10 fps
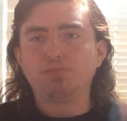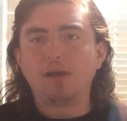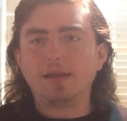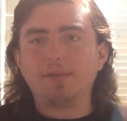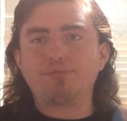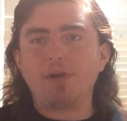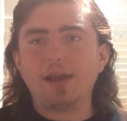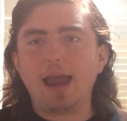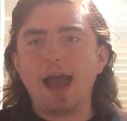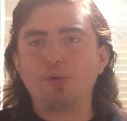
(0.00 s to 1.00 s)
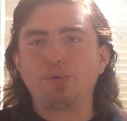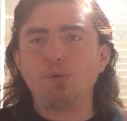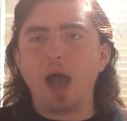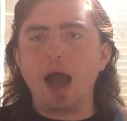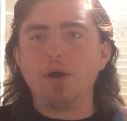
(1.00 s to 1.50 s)
playing out
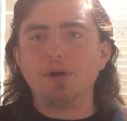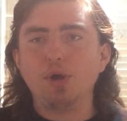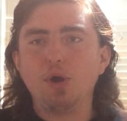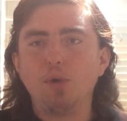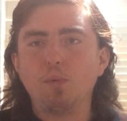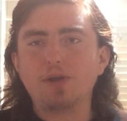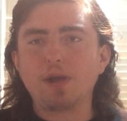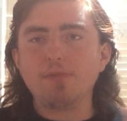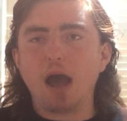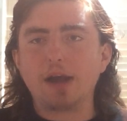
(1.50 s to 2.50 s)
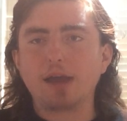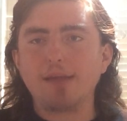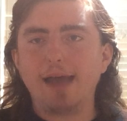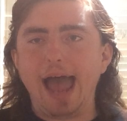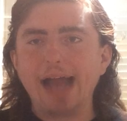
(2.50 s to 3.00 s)
two hours with your
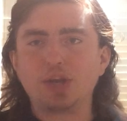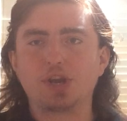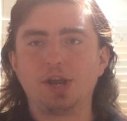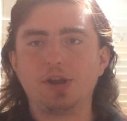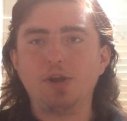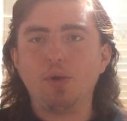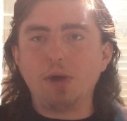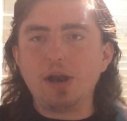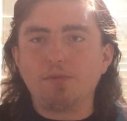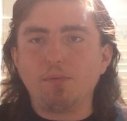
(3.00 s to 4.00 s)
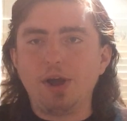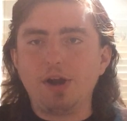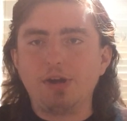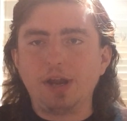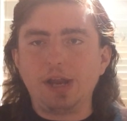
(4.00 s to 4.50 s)
nonstop action, where
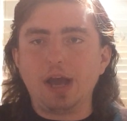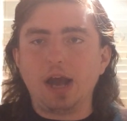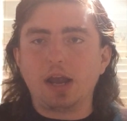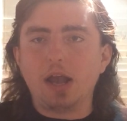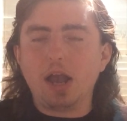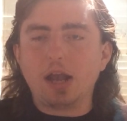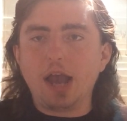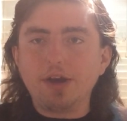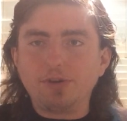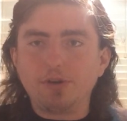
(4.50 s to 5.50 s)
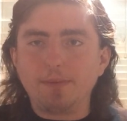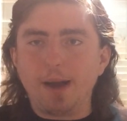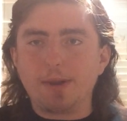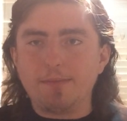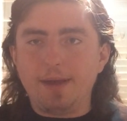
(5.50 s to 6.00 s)
where the uh, character
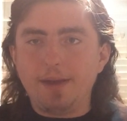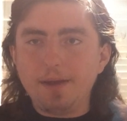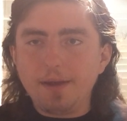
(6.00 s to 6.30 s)
development.